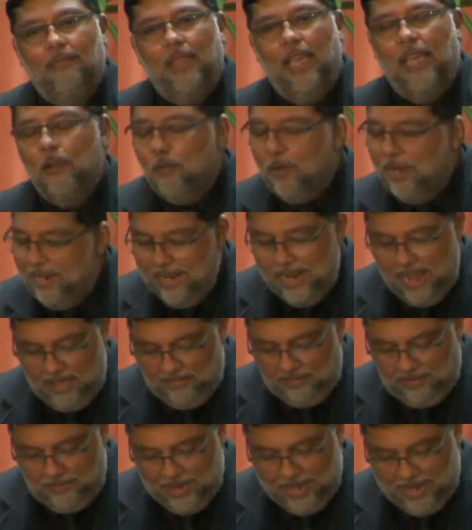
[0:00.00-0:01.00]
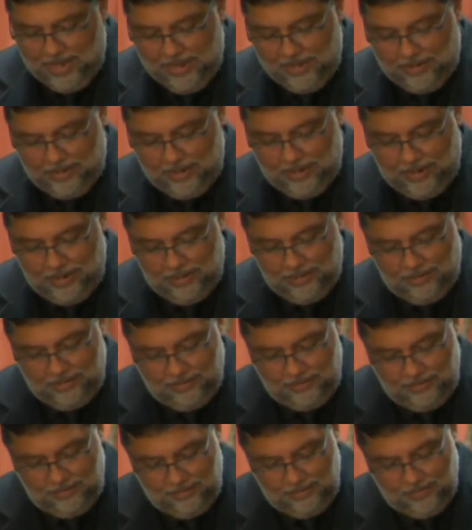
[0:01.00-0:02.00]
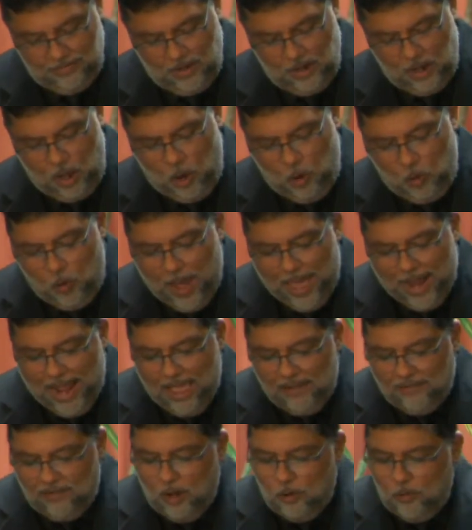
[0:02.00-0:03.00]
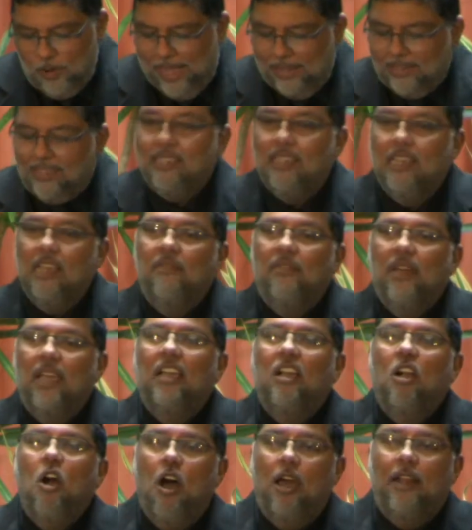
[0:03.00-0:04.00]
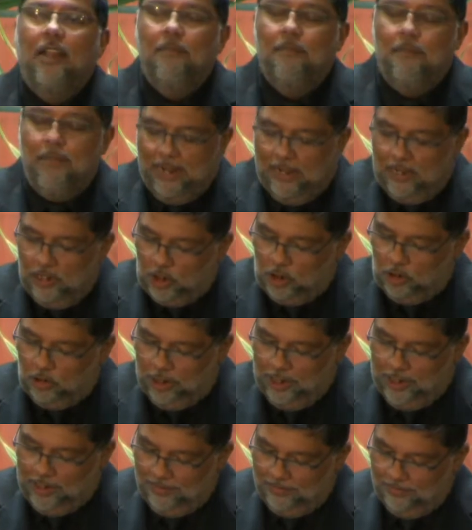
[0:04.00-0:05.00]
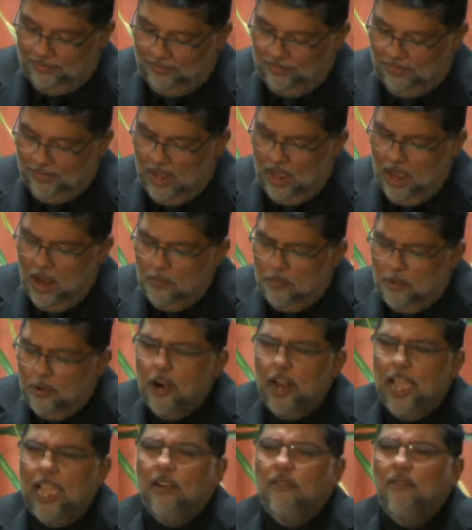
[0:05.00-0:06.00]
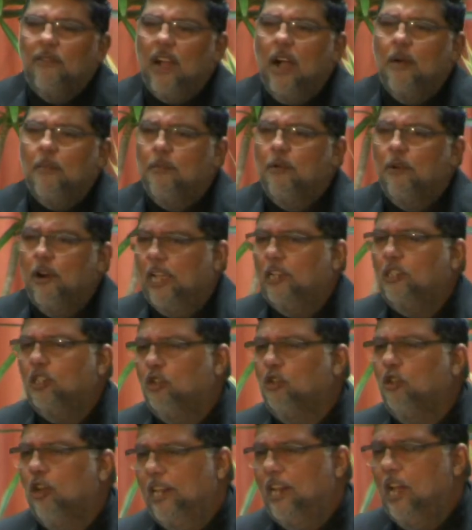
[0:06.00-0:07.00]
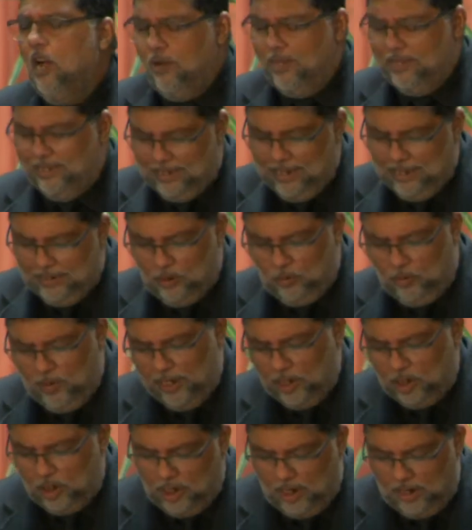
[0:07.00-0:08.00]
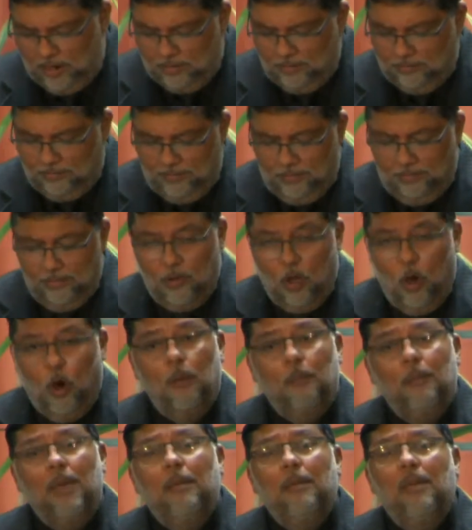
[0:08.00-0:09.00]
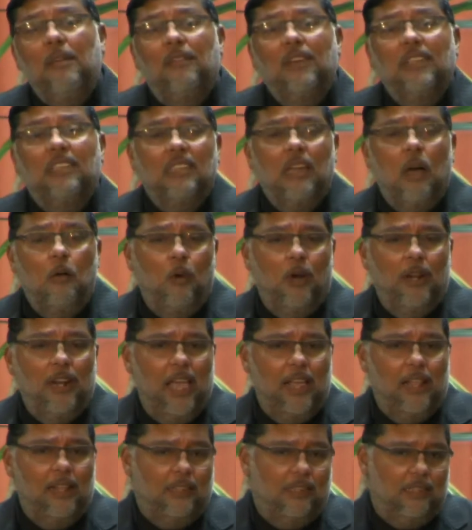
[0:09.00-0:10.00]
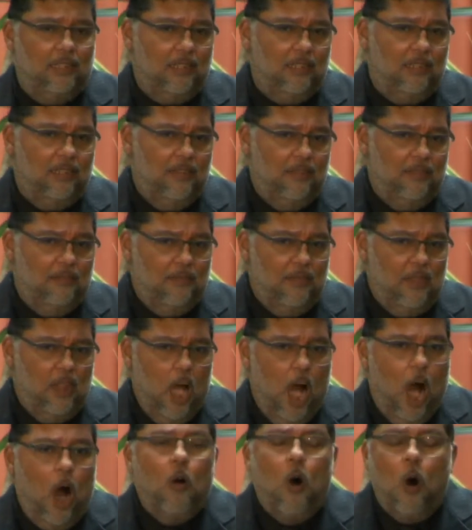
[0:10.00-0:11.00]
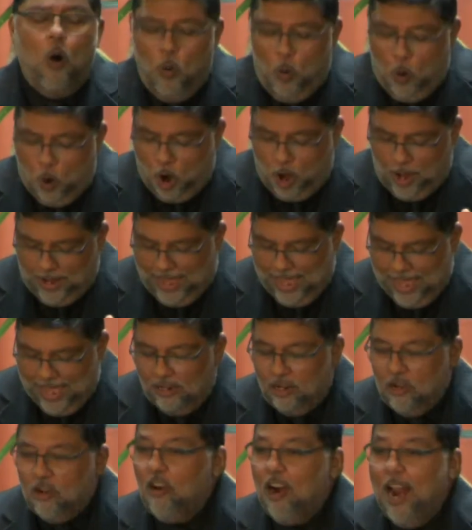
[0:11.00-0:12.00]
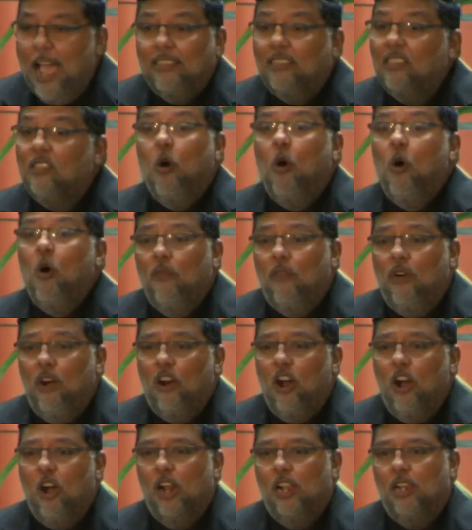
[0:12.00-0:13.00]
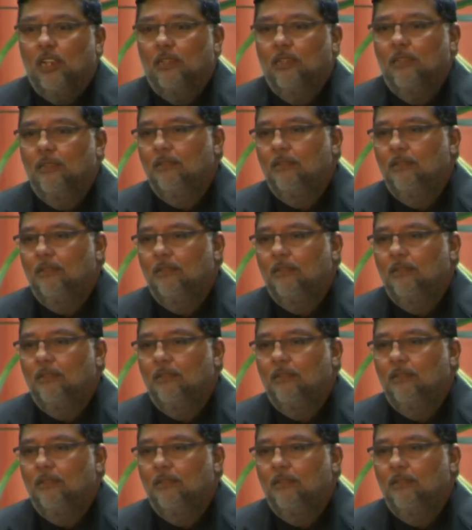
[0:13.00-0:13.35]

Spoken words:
It will never be easy. Whenever we are serving God in ministry, praying for a breakthrough in our situation, or maybe for someone else, our walk in Christ overall,